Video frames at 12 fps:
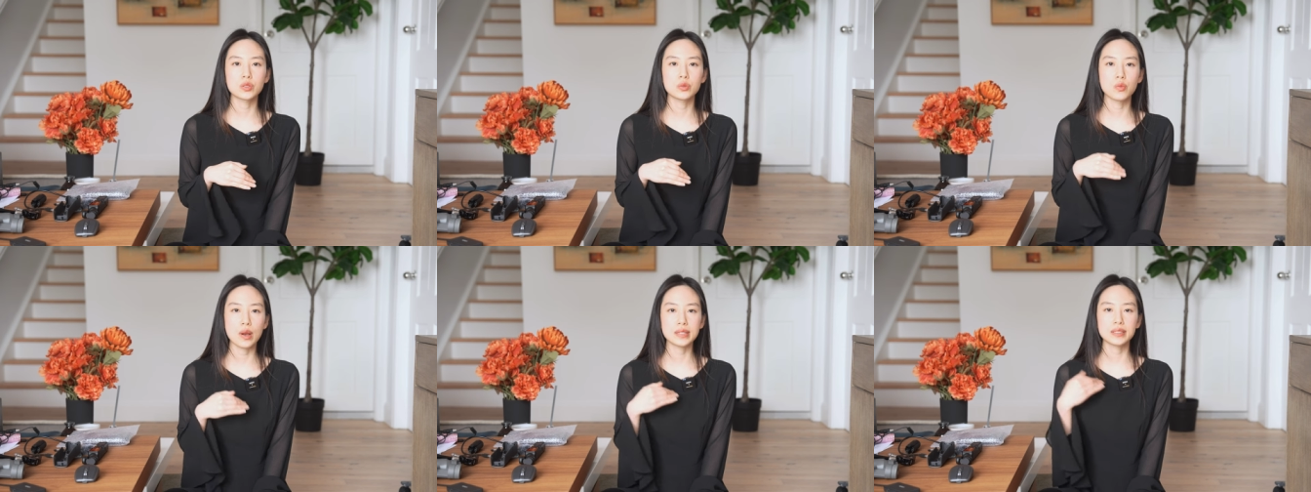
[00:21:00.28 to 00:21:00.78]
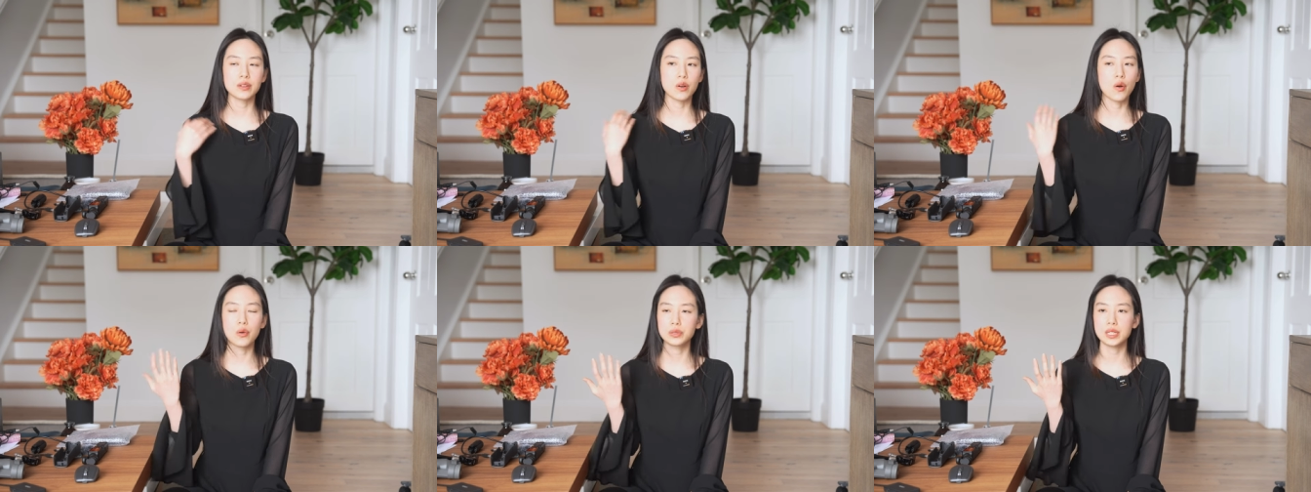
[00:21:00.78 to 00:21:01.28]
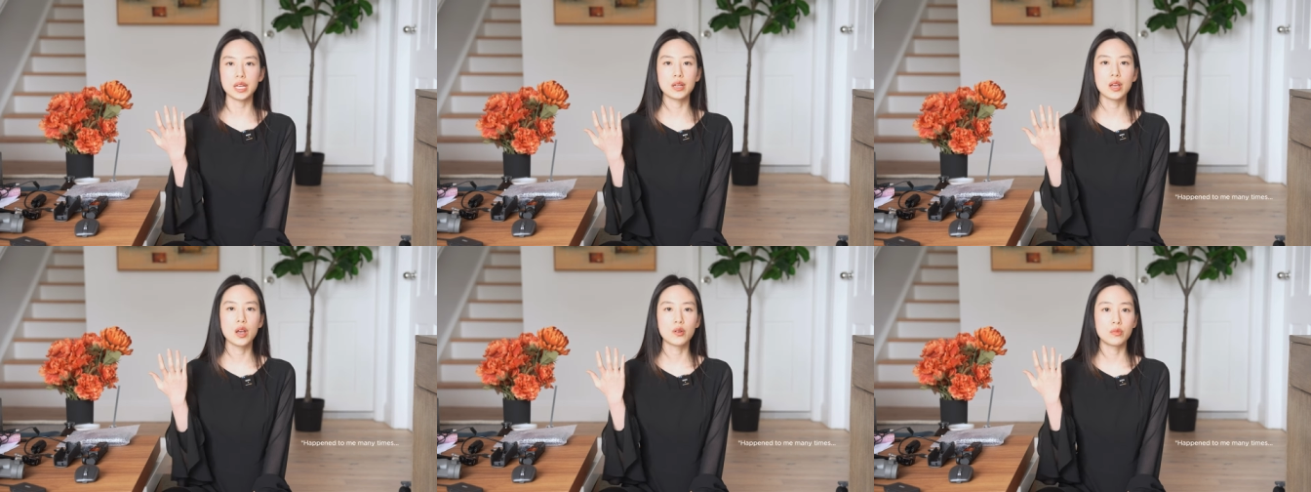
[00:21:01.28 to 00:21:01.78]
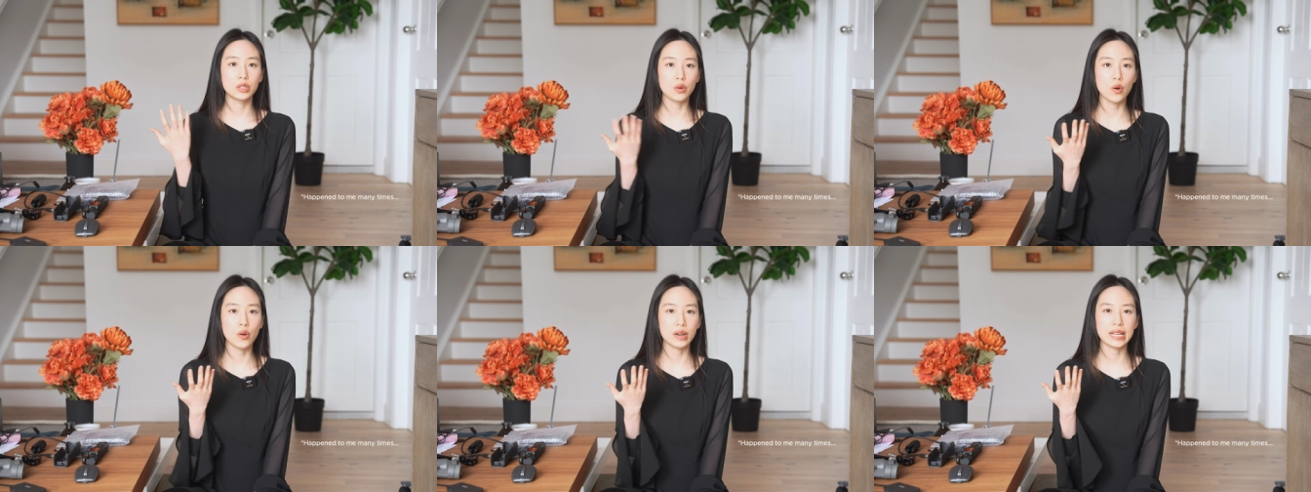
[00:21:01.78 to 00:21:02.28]
to waste a whole day
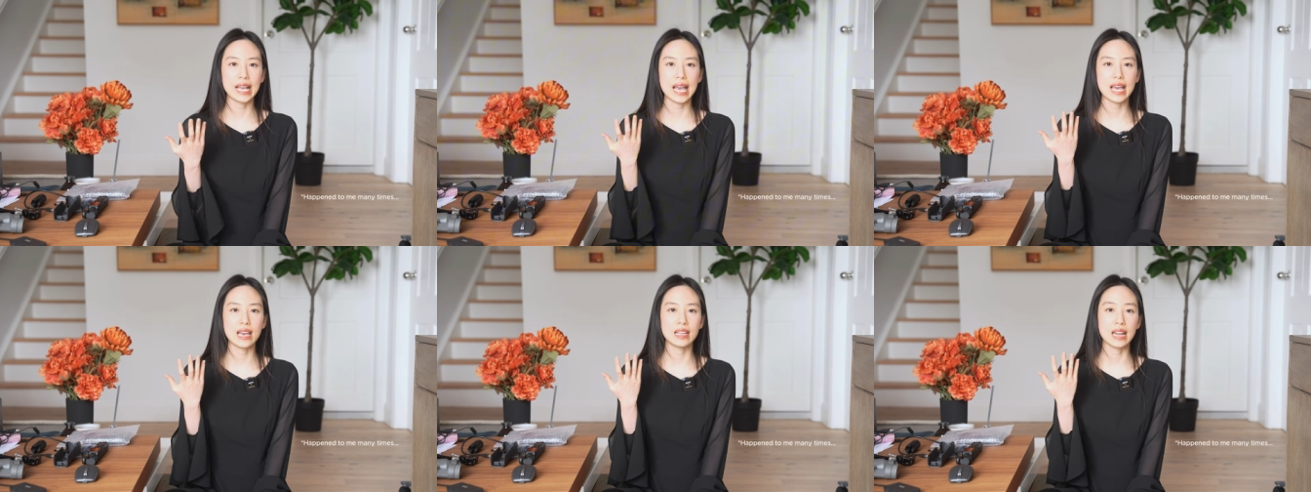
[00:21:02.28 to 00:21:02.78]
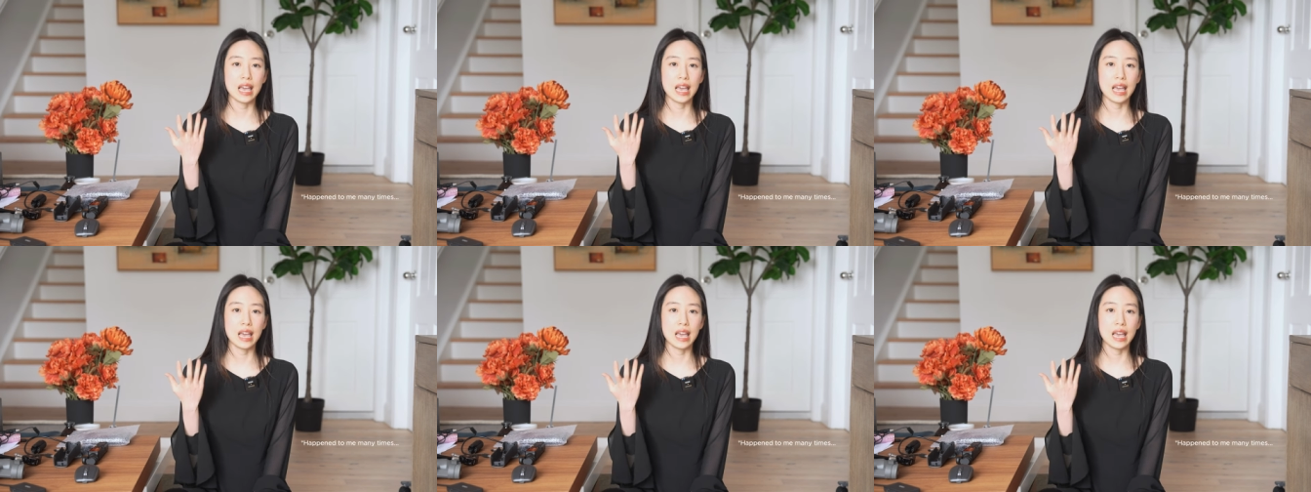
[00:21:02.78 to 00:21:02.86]
recording and